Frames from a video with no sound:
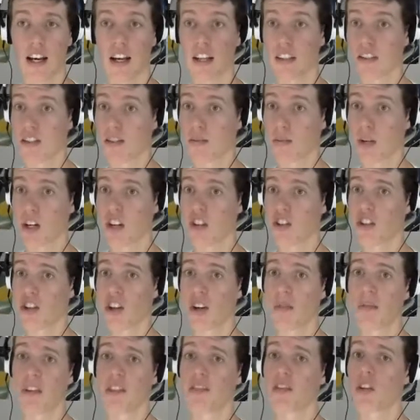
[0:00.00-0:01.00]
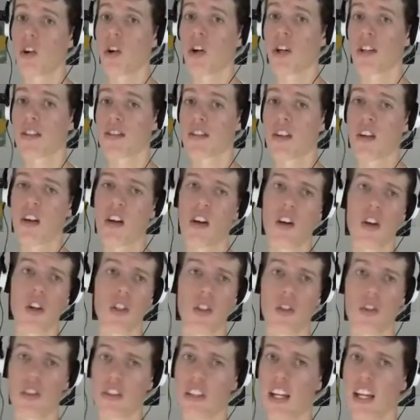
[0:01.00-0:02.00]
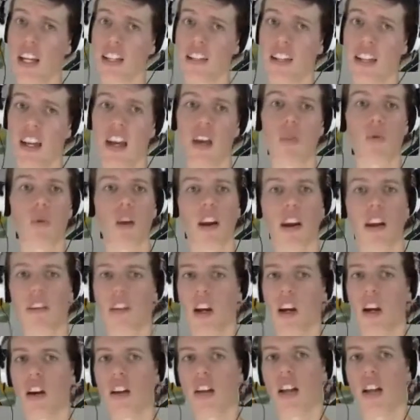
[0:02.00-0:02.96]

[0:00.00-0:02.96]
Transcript: Spirit Tomb, of course, to take down whatever her